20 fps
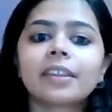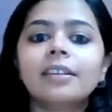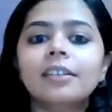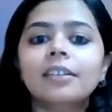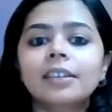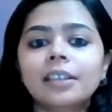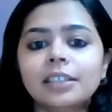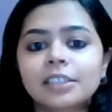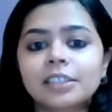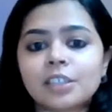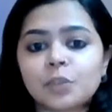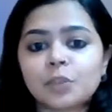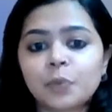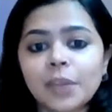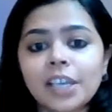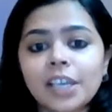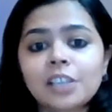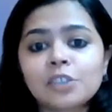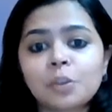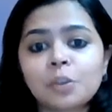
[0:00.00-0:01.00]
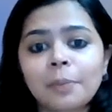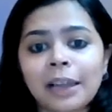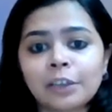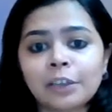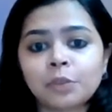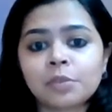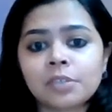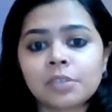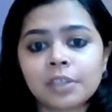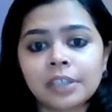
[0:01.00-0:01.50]
Earlier this week,
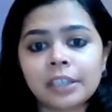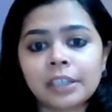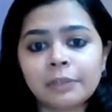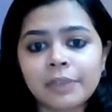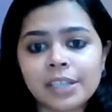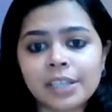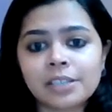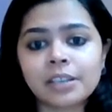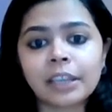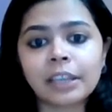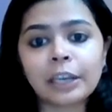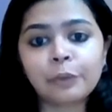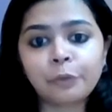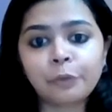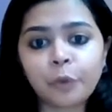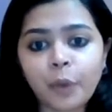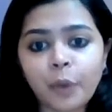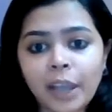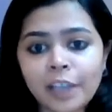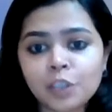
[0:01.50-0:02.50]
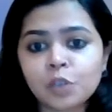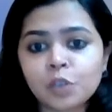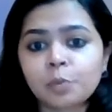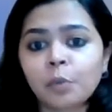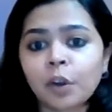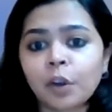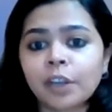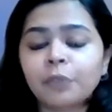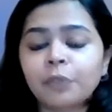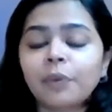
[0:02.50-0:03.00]
Zomato's early investor InfoEdge
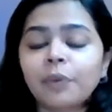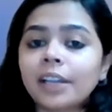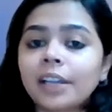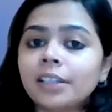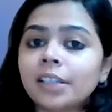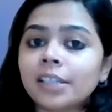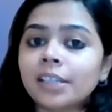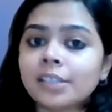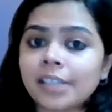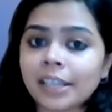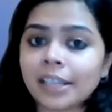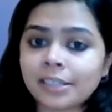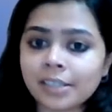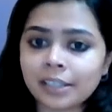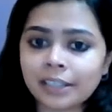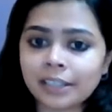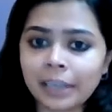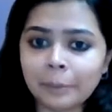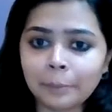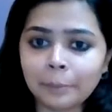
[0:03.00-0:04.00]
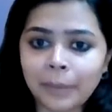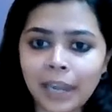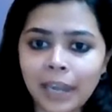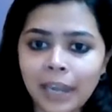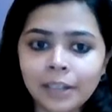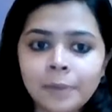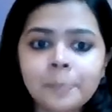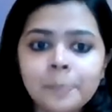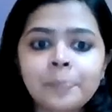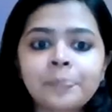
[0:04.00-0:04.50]
modified its exit game
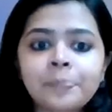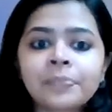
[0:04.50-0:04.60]
plan.